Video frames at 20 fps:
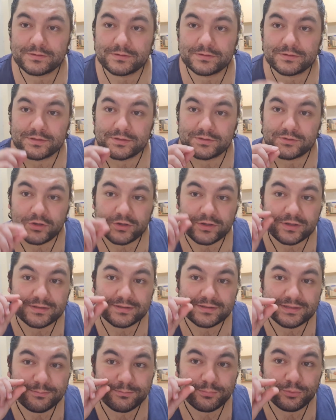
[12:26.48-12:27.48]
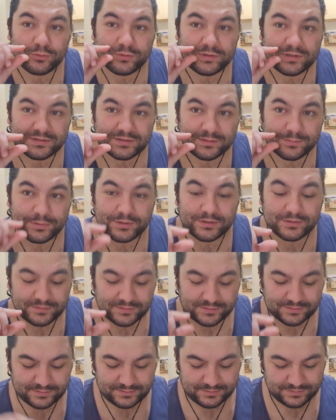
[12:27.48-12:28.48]
Just turning simple
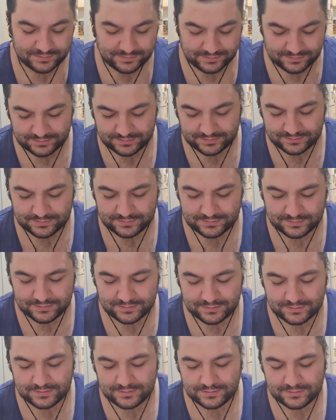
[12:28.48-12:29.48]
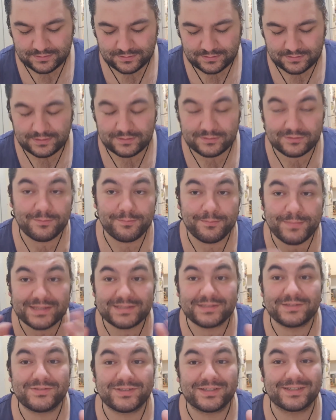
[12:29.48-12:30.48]
disciplines into
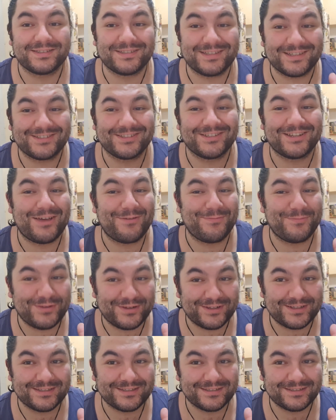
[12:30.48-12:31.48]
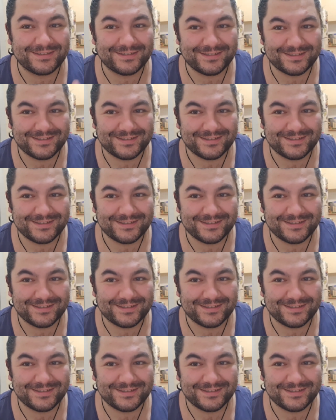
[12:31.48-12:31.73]
massive success and happiness.